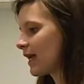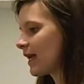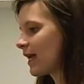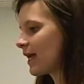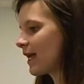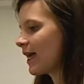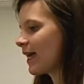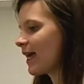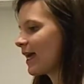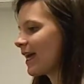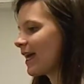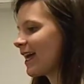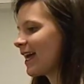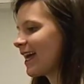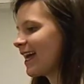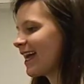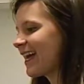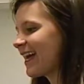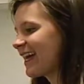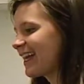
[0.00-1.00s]
Sorry.
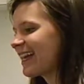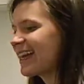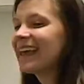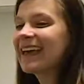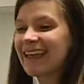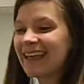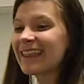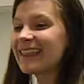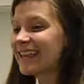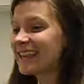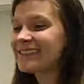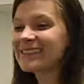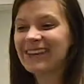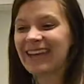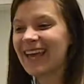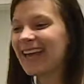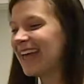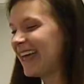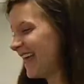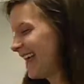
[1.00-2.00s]
Yeah, that was really
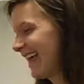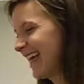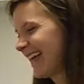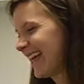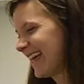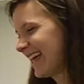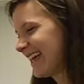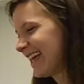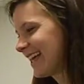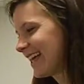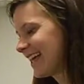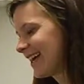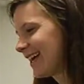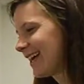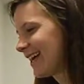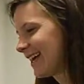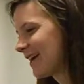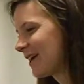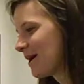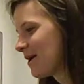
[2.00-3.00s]
good. Good,
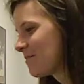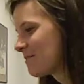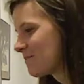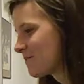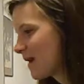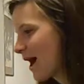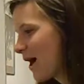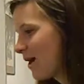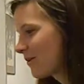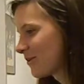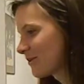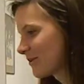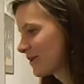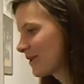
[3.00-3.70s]
and let's finish it off.